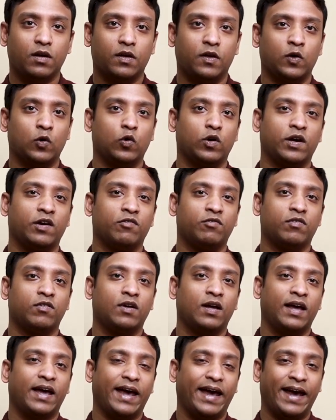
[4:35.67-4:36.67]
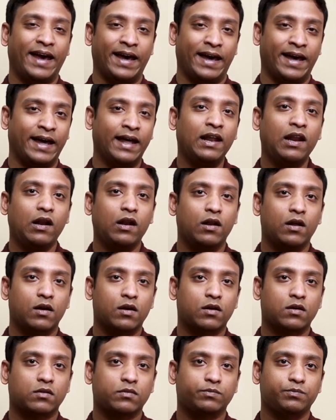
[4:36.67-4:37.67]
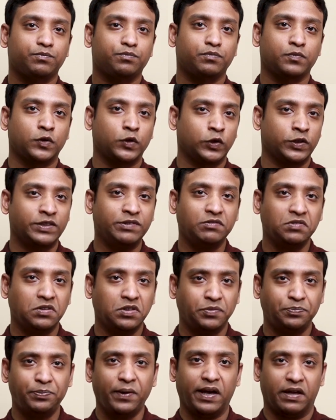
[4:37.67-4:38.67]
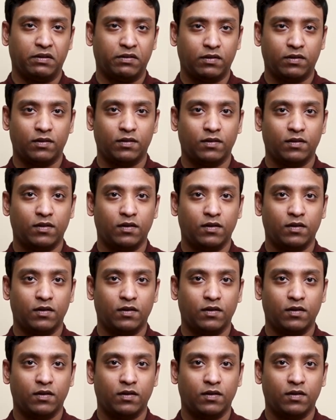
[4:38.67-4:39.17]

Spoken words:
you have air, you have space.